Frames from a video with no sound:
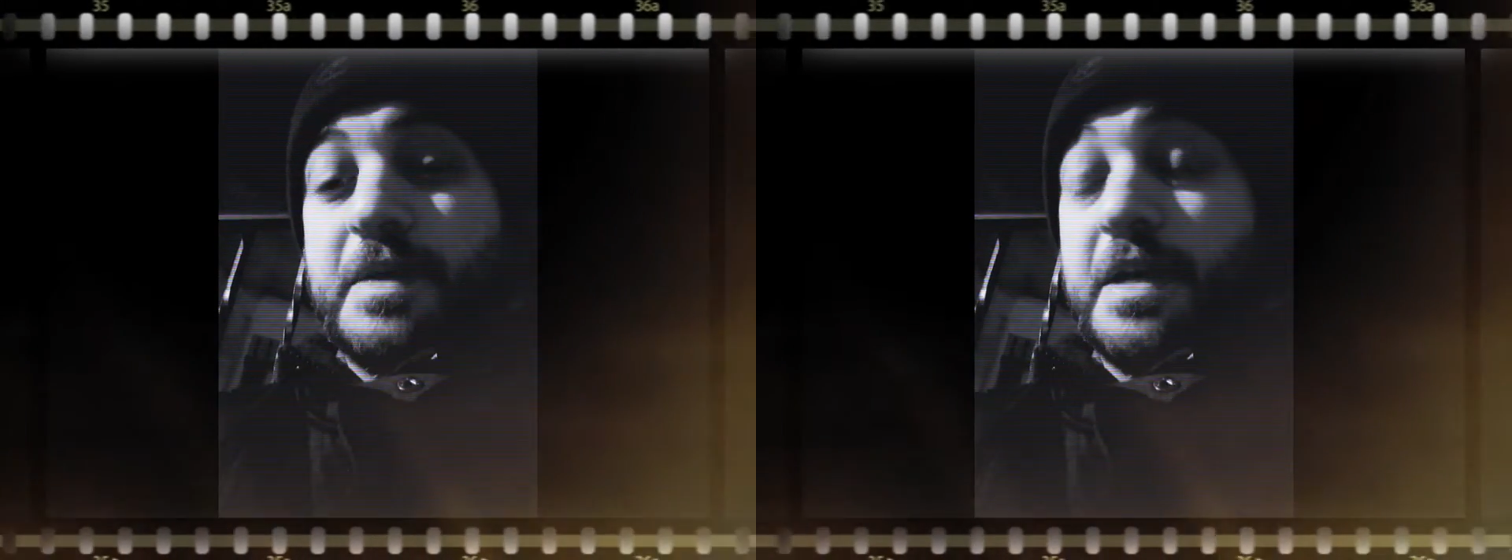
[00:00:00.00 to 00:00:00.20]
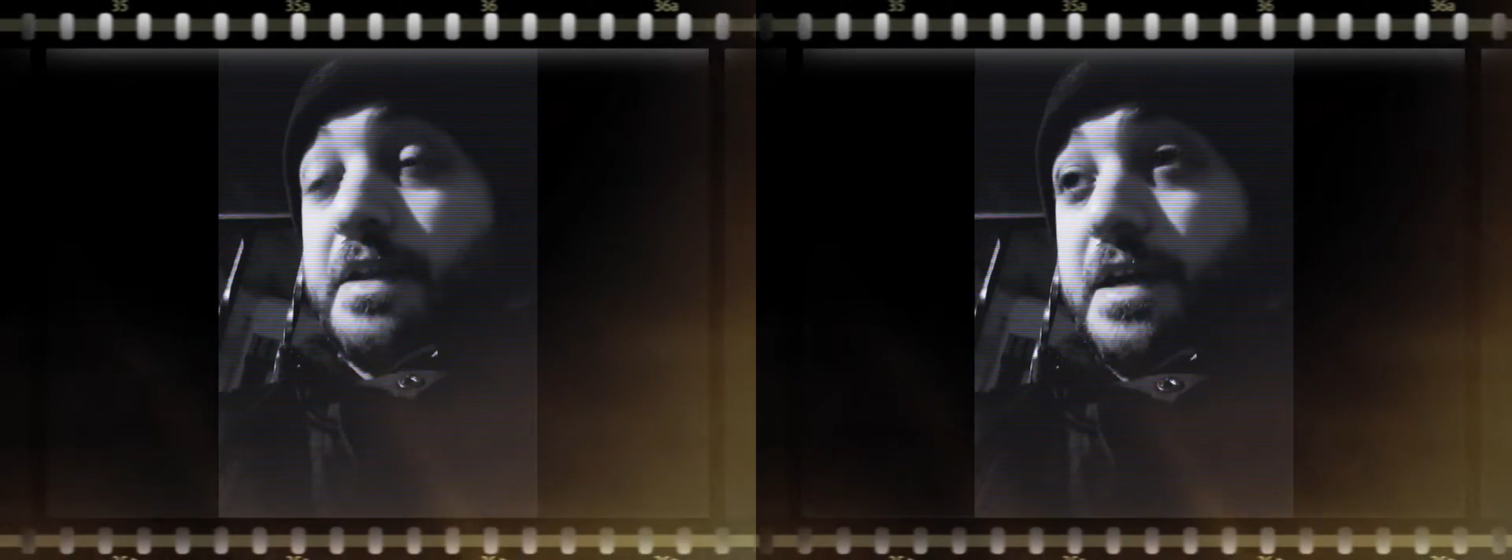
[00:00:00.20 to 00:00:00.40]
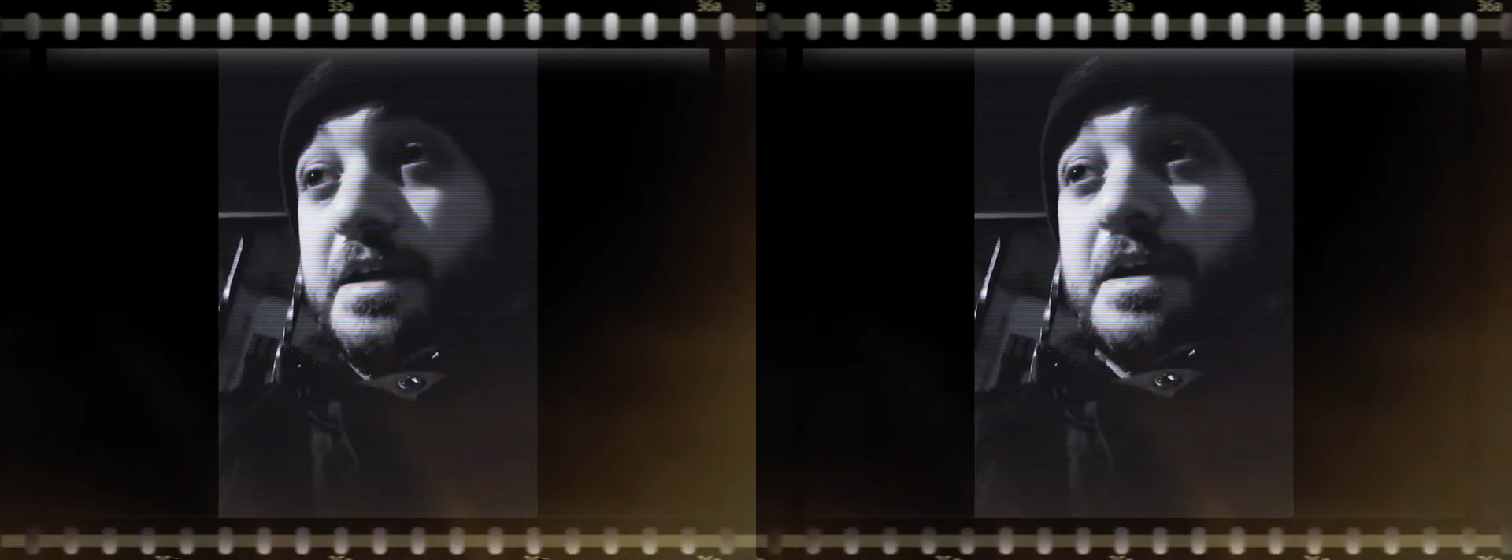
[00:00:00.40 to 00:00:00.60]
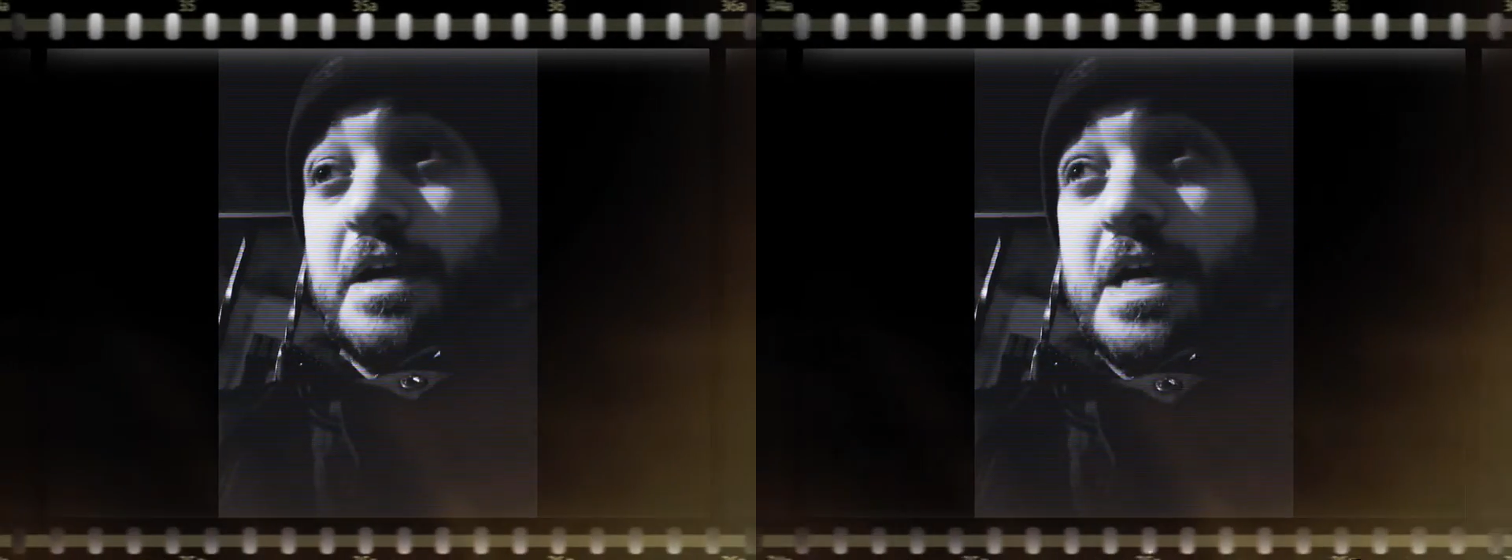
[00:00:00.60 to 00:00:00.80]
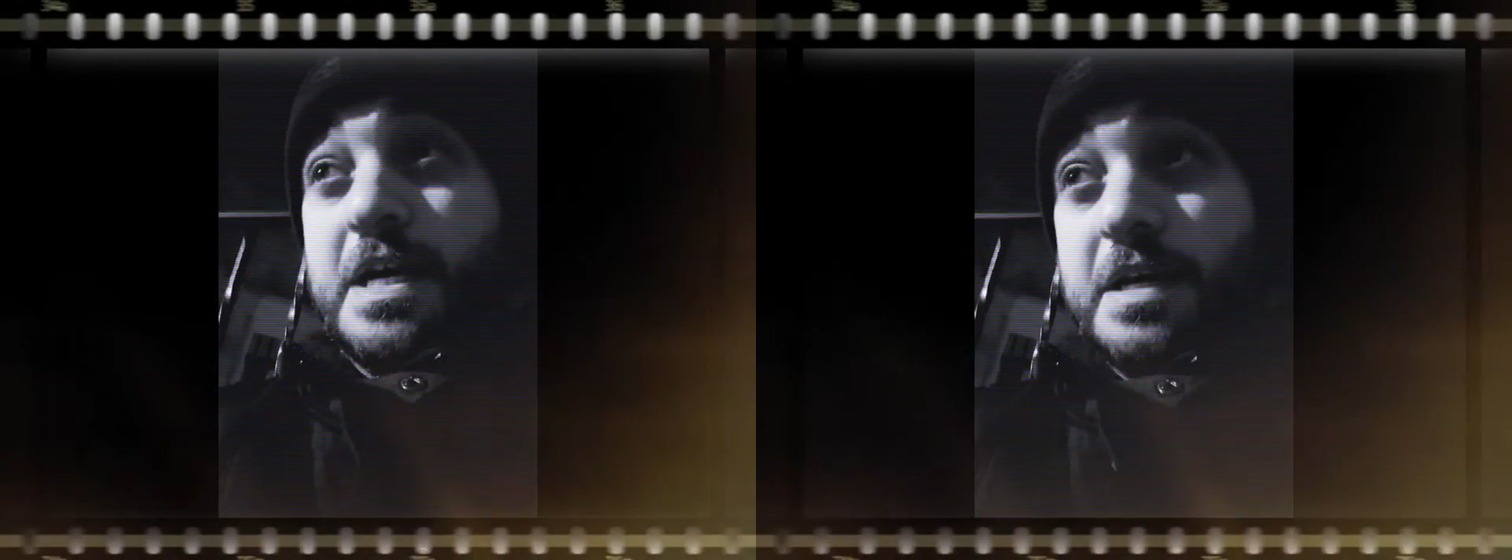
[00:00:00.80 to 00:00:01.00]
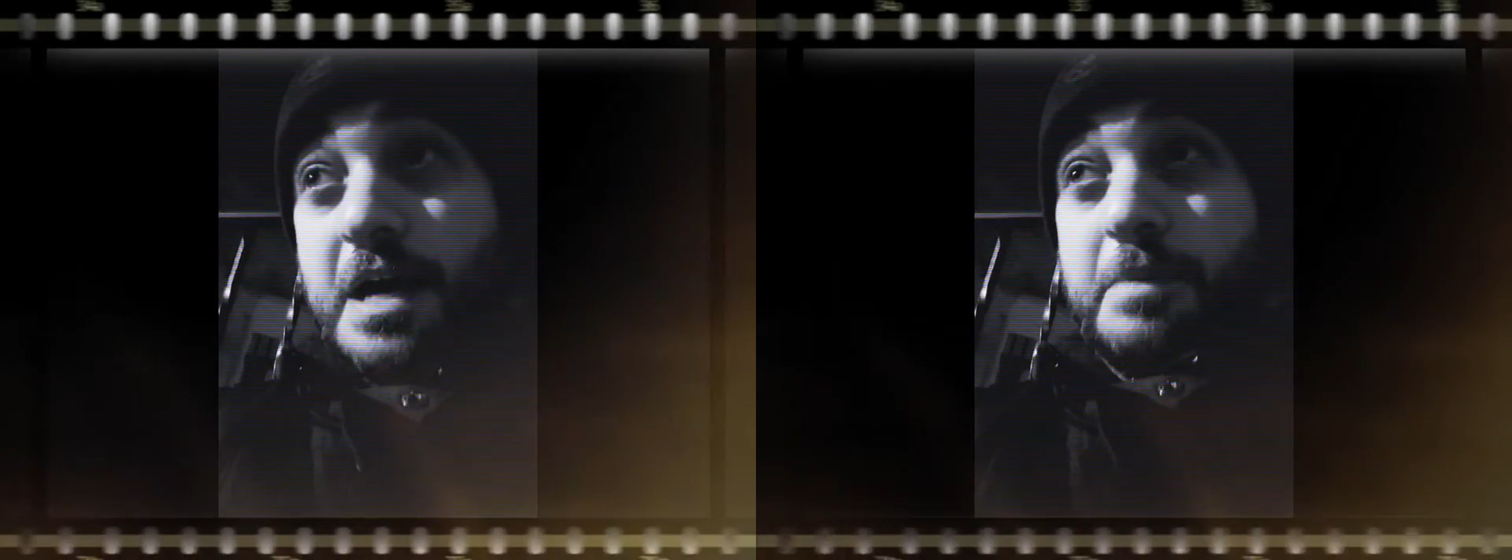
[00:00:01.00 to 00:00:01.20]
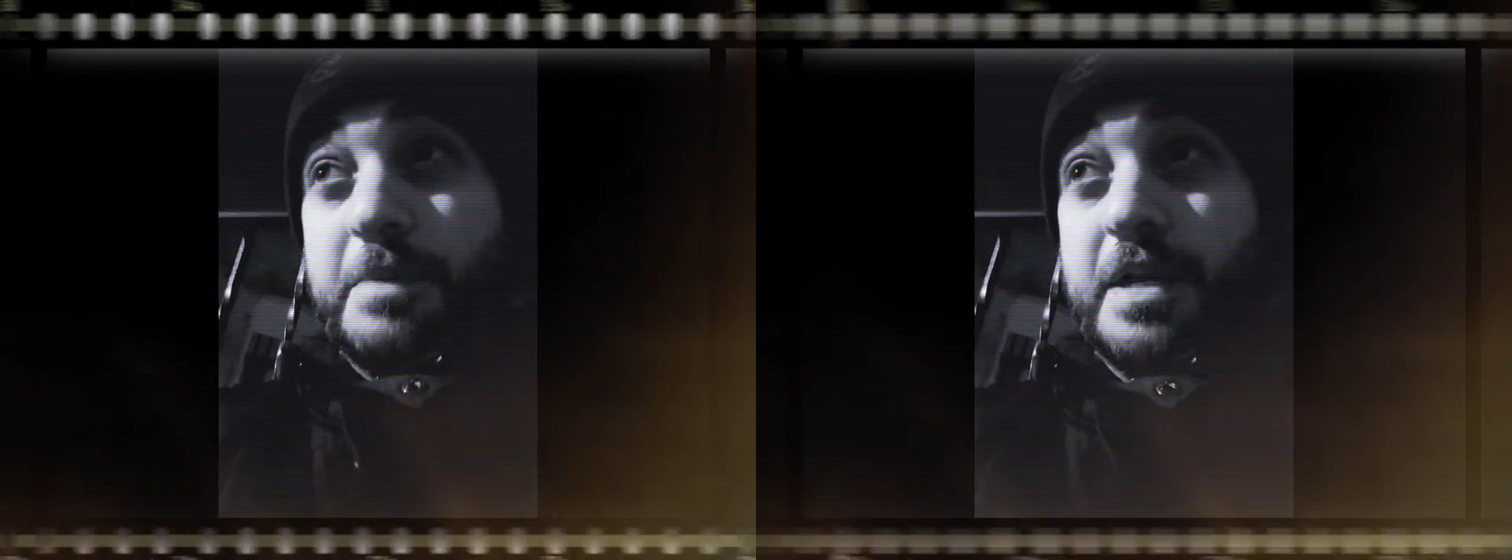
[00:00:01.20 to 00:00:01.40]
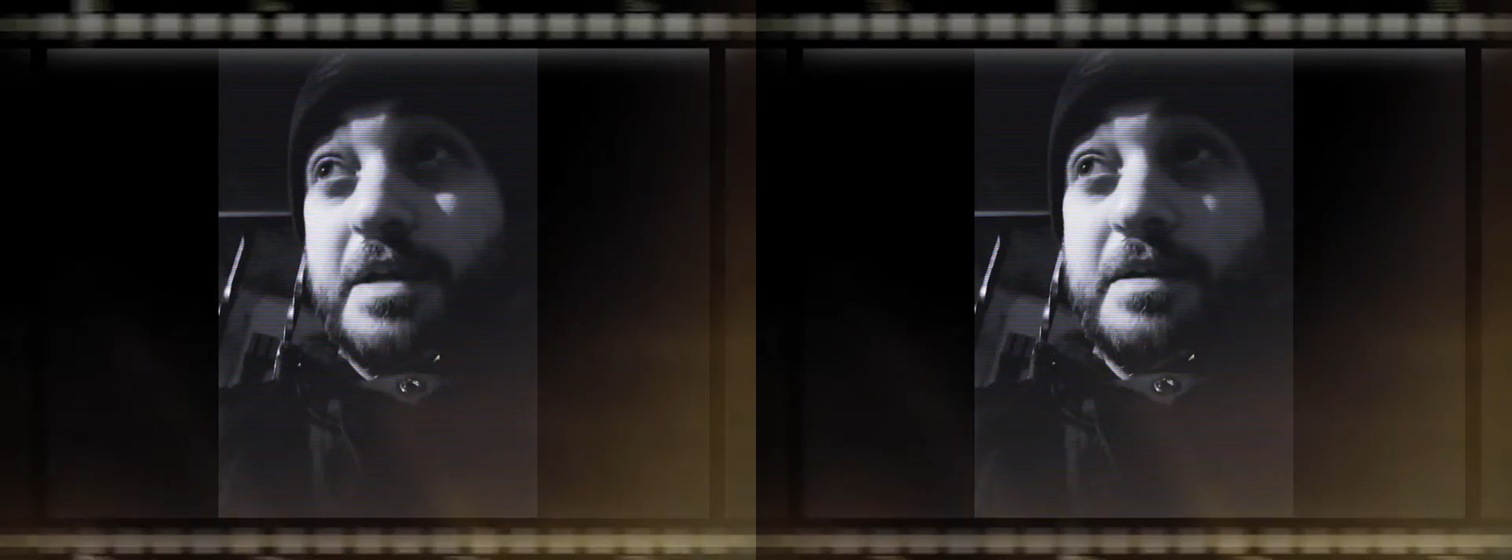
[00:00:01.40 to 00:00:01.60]
parties makes this country
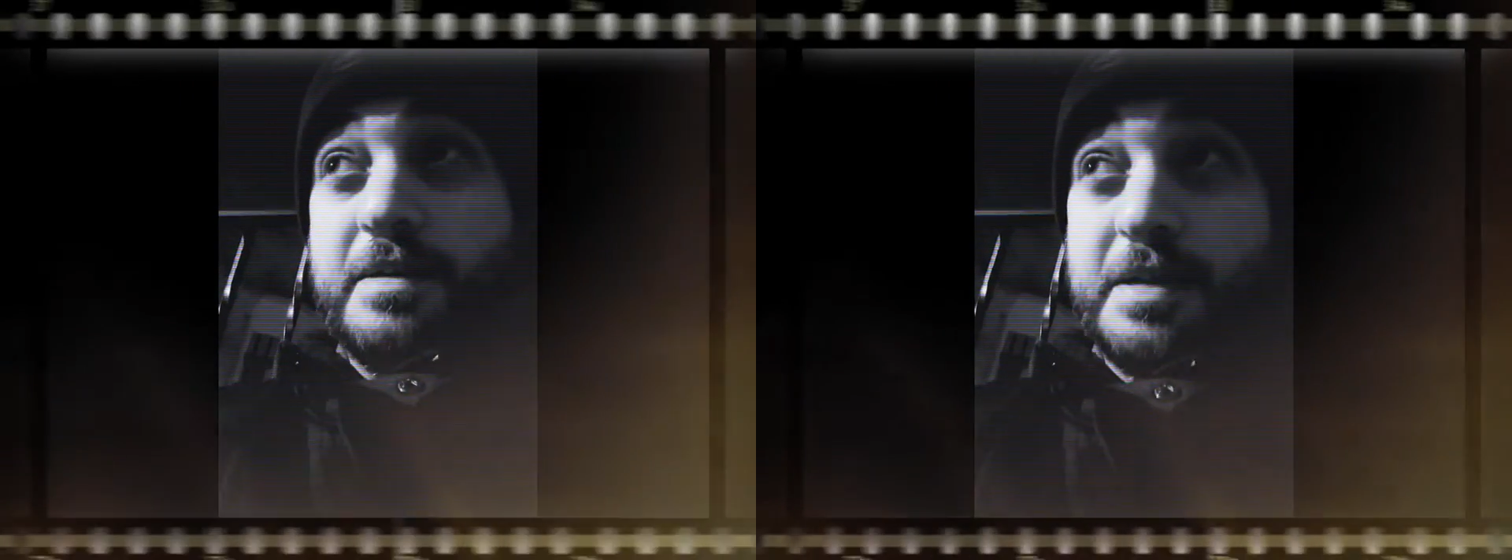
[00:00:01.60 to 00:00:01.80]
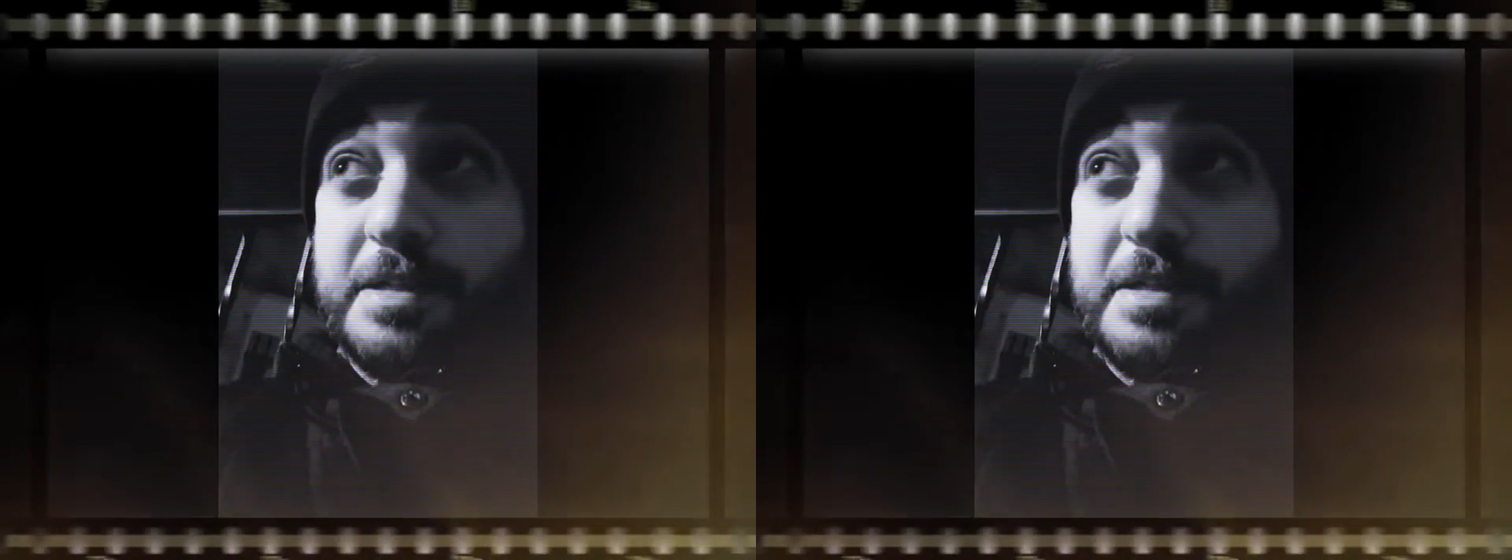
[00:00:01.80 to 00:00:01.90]
weak